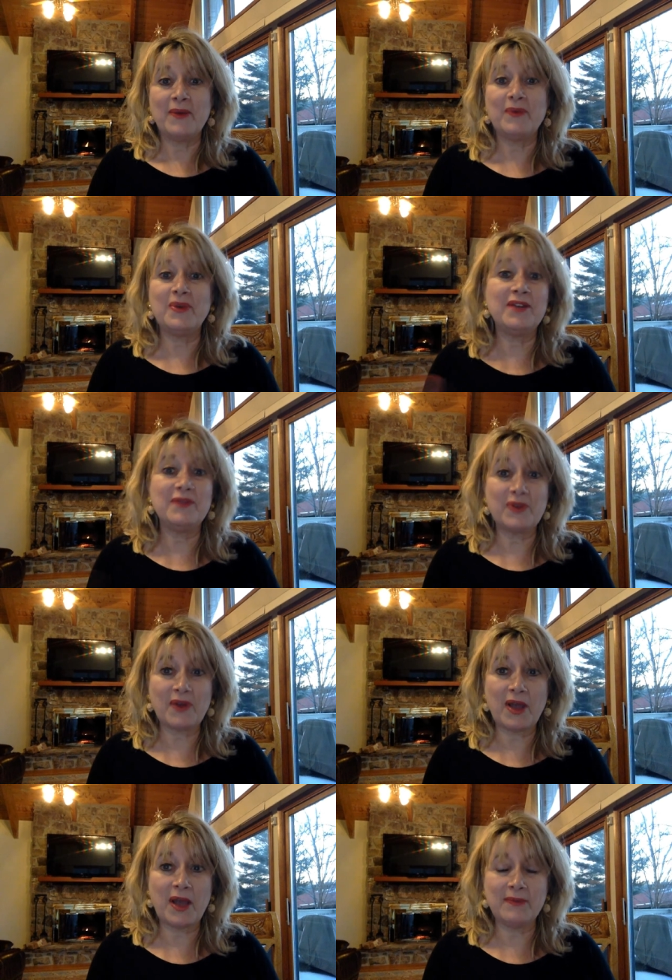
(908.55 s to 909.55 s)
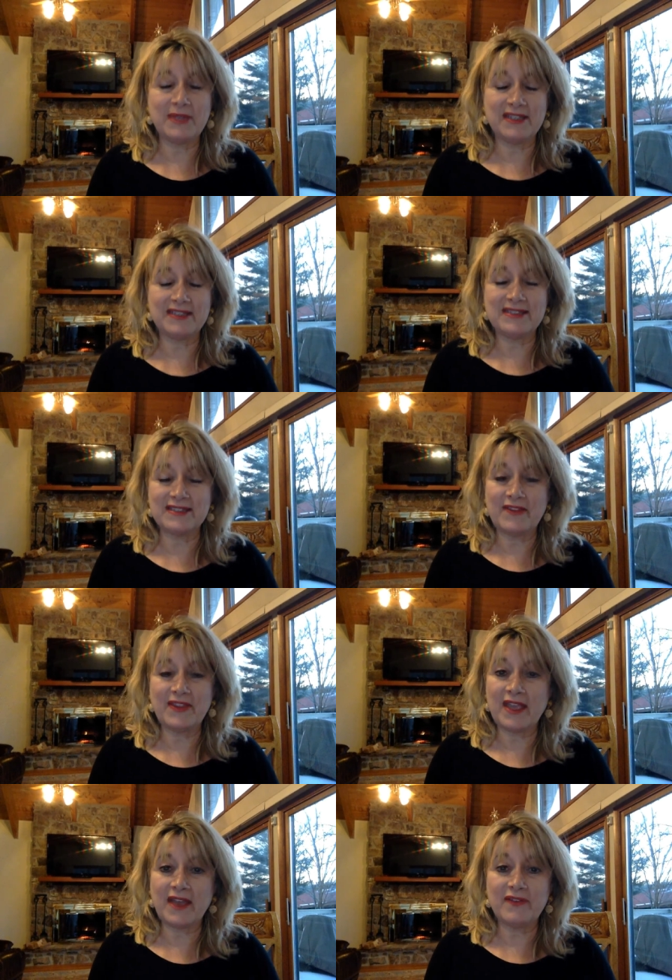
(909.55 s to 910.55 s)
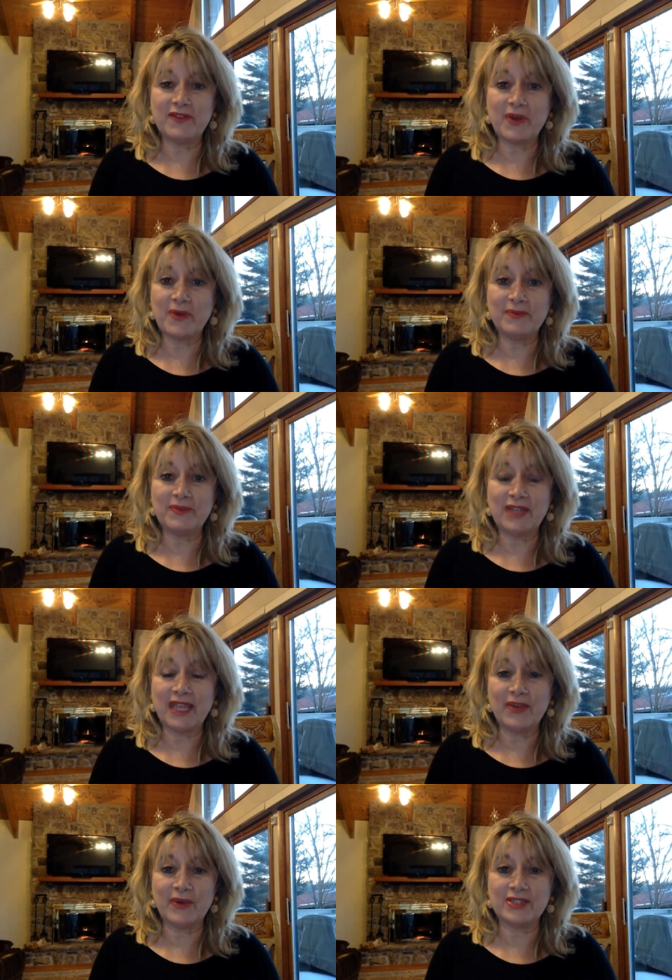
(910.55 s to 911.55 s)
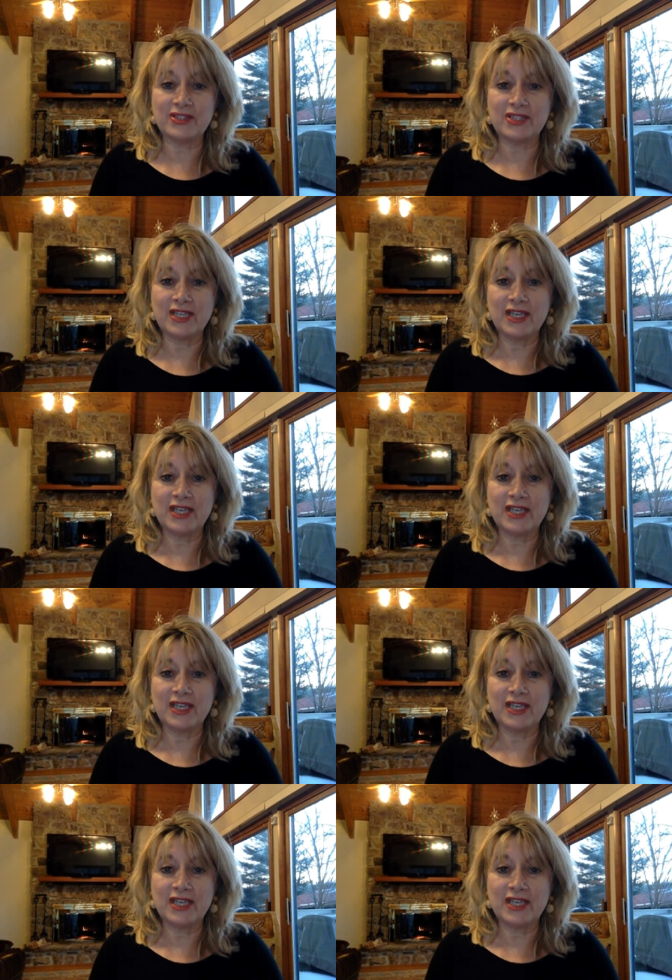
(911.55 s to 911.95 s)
whatever their hobby is, and they have their own language.